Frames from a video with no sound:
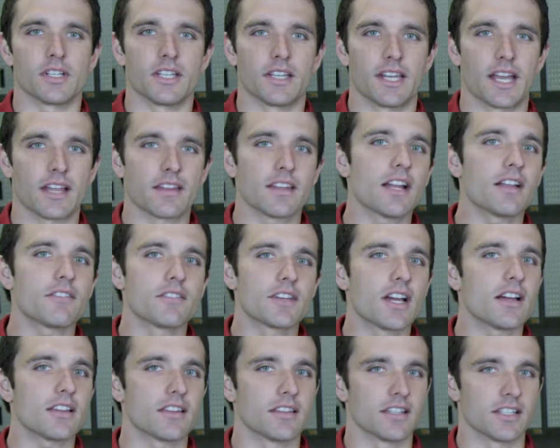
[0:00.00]
Now that I've
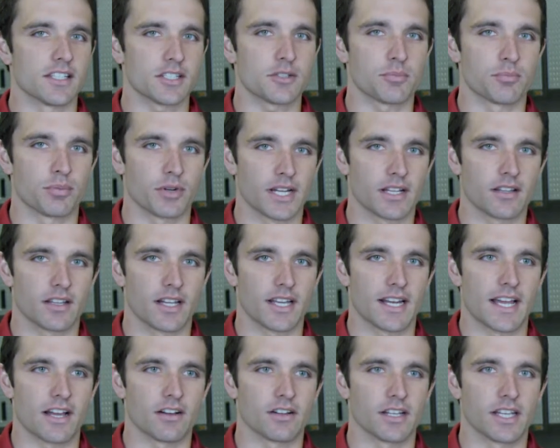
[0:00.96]
gotten this brake
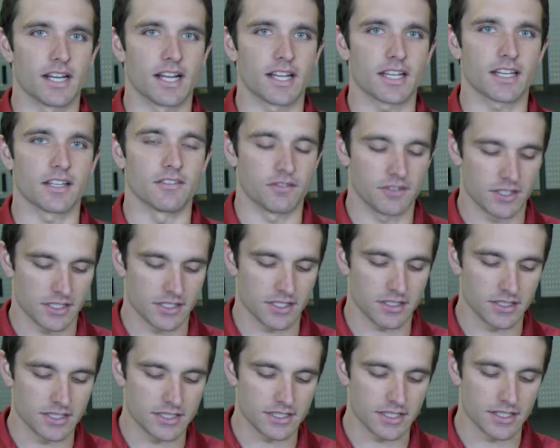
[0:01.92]
light out and I can
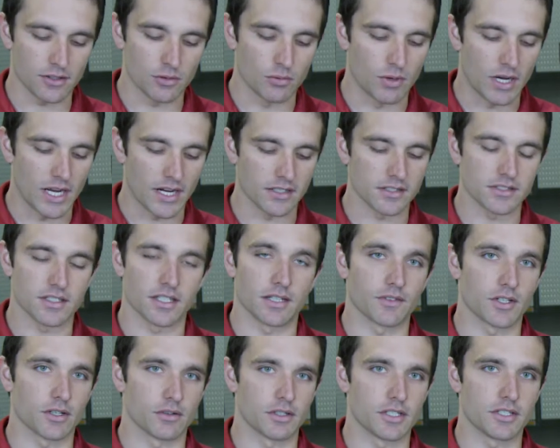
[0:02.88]
physically see the wires that
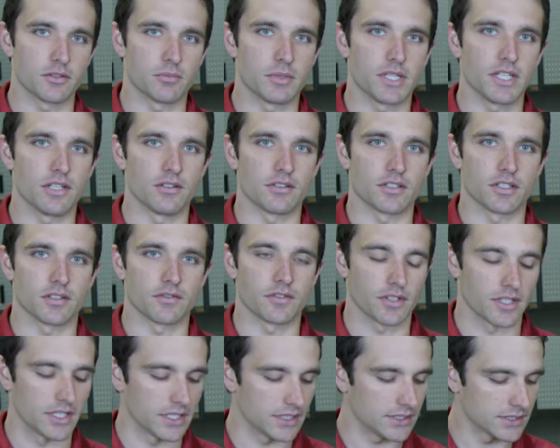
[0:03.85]
I'm going to be using
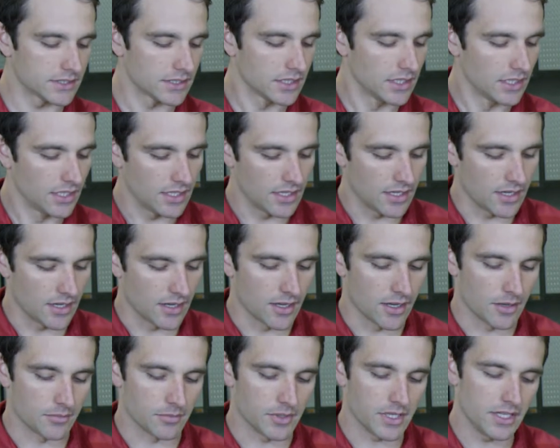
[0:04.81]
for this,
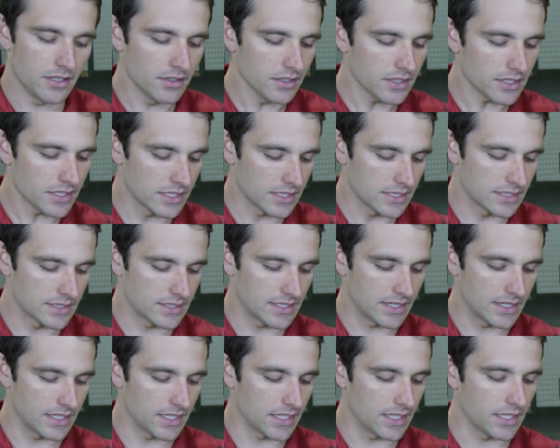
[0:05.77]
here is
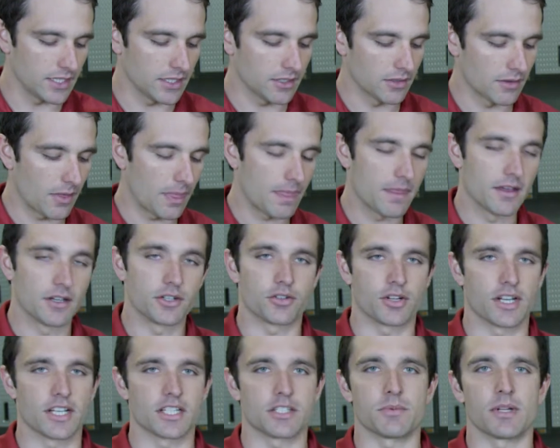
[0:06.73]
the
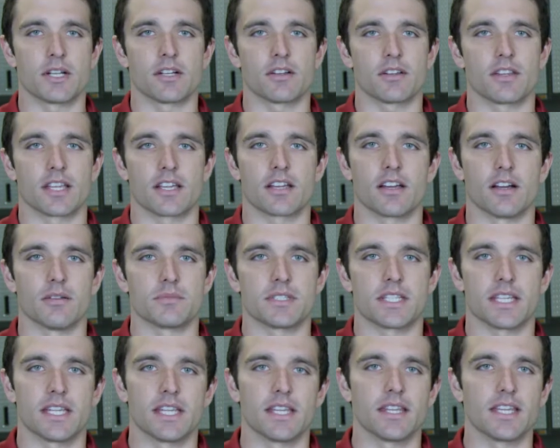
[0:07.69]
transmitter that
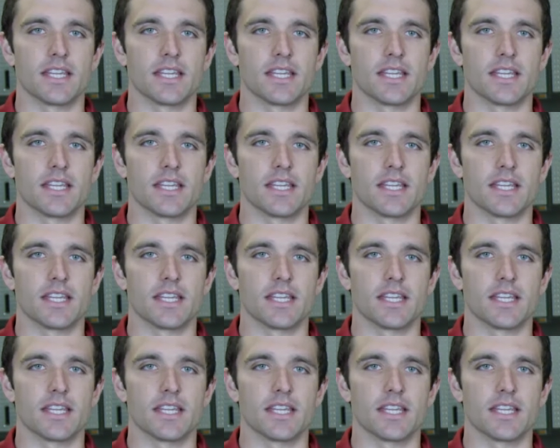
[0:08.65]
comes in